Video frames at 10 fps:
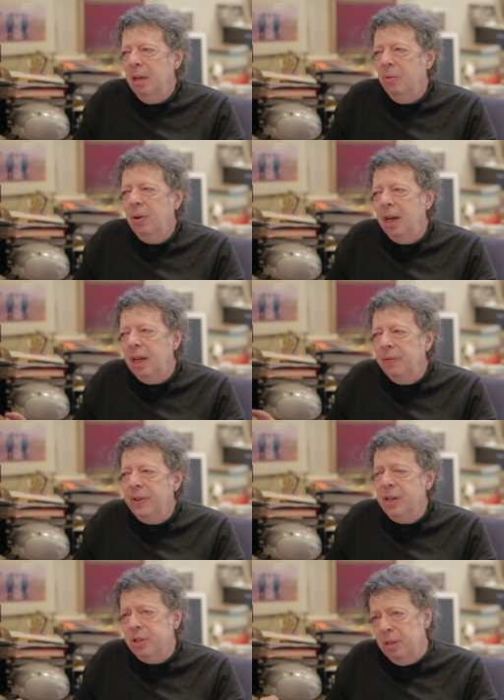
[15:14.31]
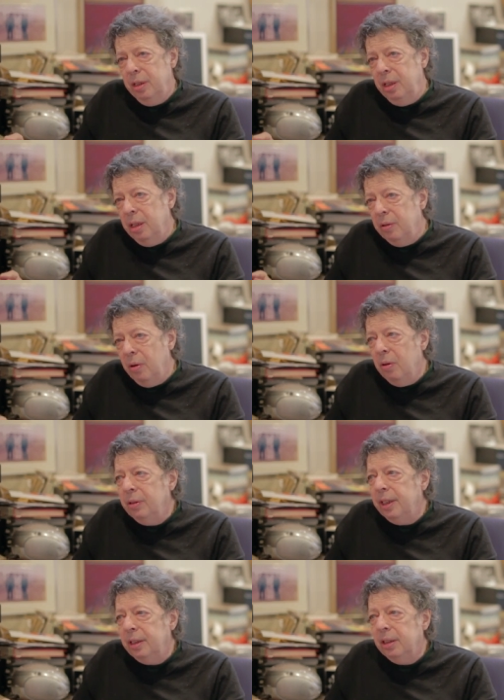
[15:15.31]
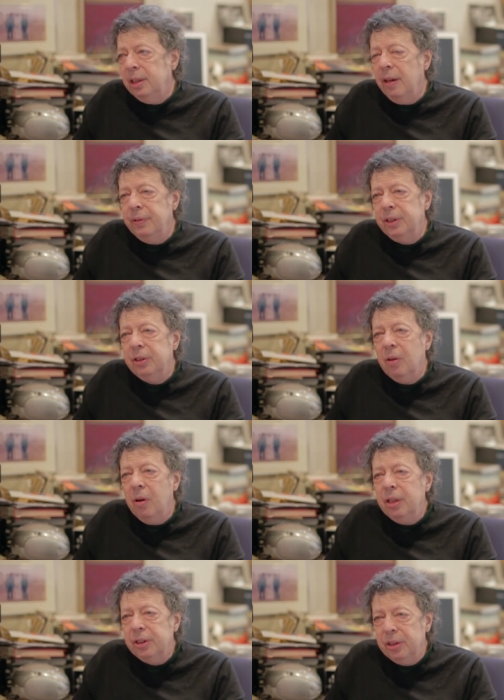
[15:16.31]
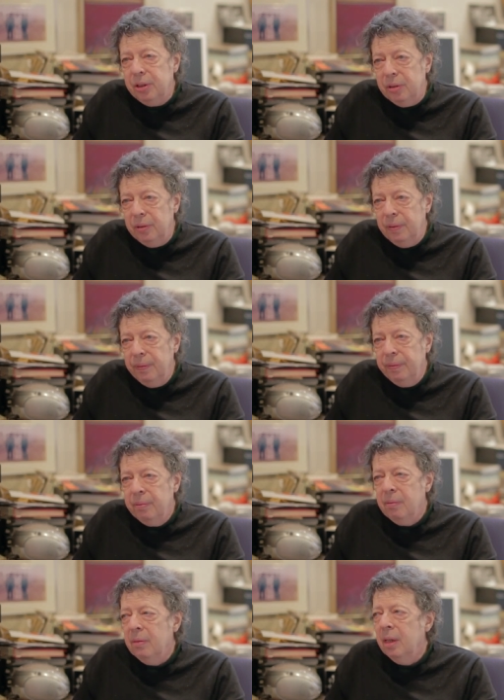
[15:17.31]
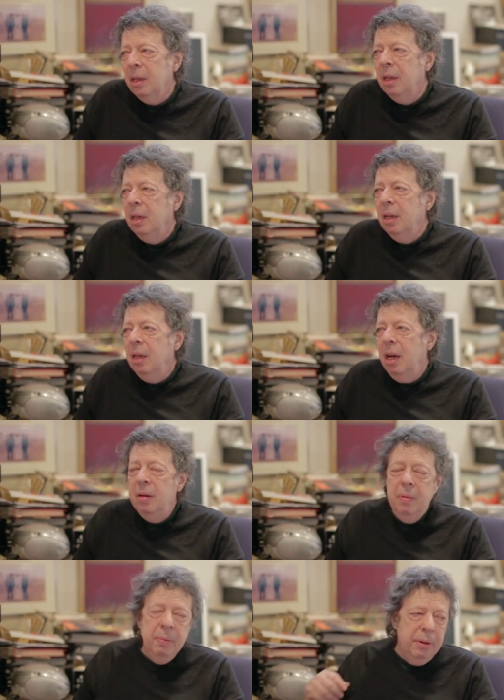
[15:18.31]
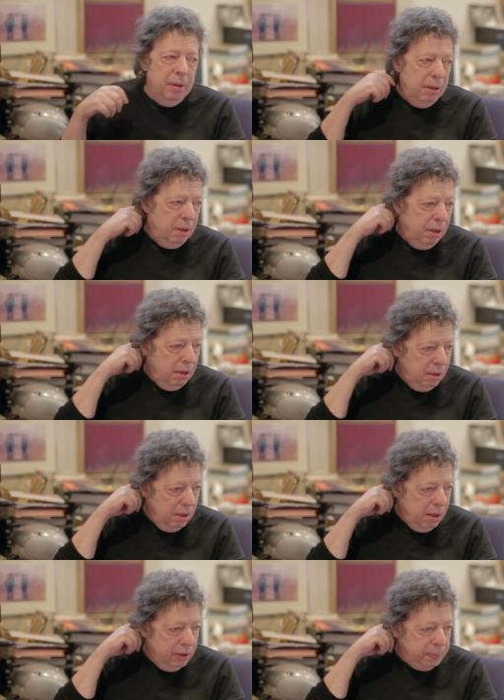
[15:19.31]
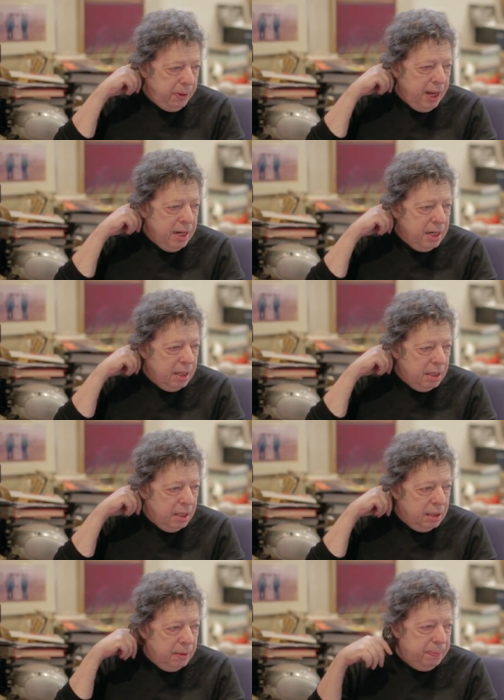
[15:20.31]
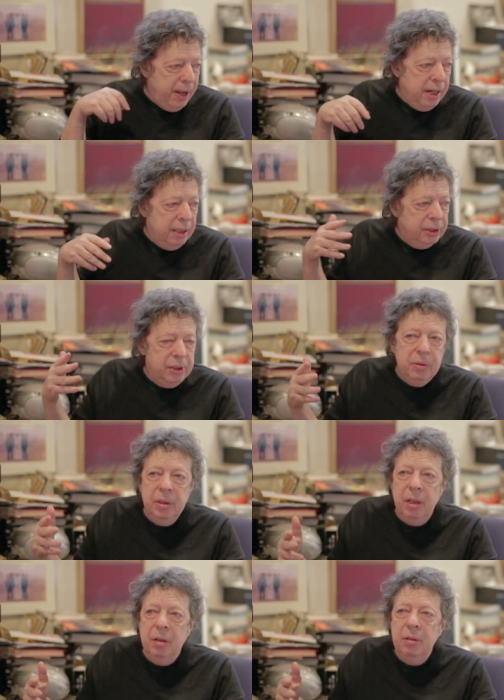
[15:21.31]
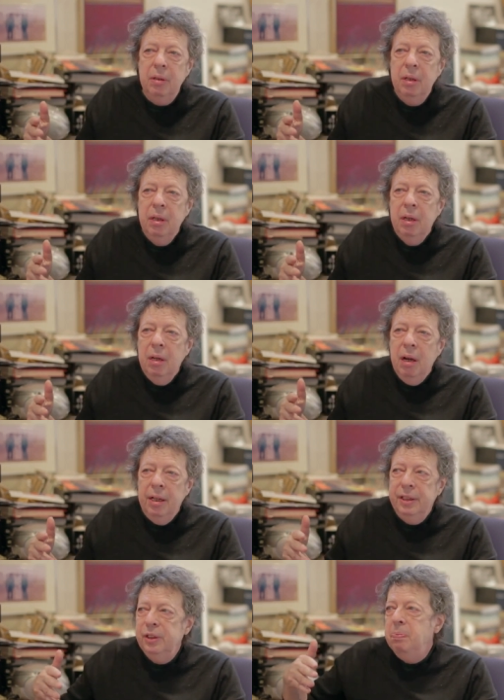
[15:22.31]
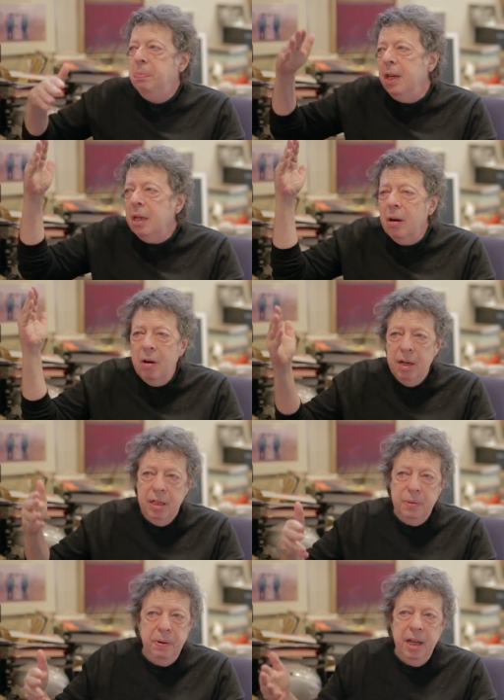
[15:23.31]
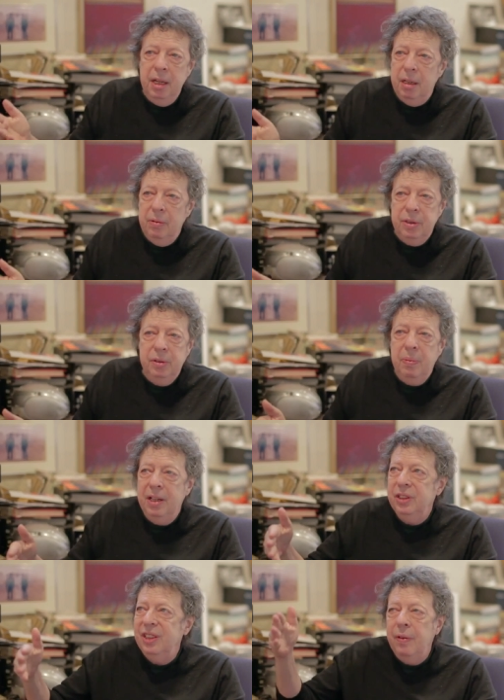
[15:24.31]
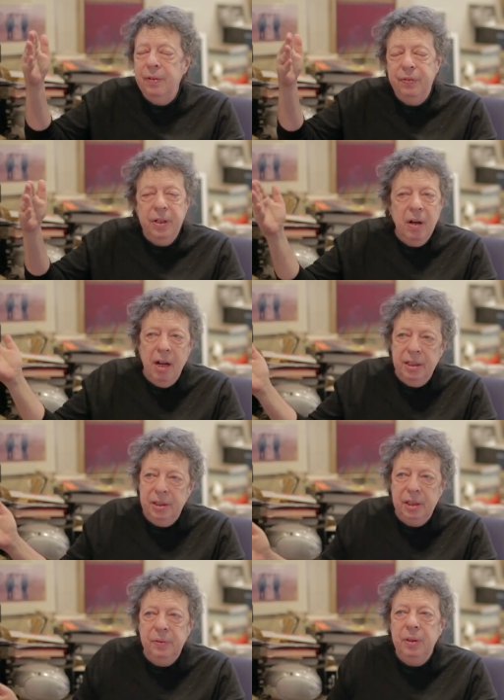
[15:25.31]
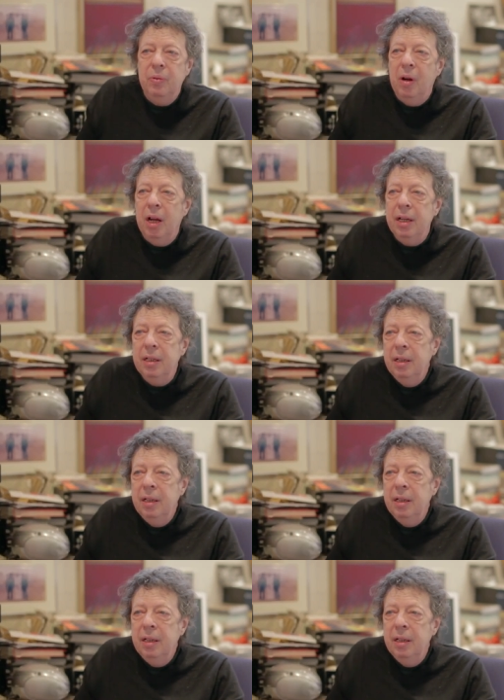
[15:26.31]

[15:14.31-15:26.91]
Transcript: When I eventually enrolled at the San Francisco Institute, I remember uh, I was painting in the painting studio on this big hard edge painting, which is about seven feet high, six feet wide.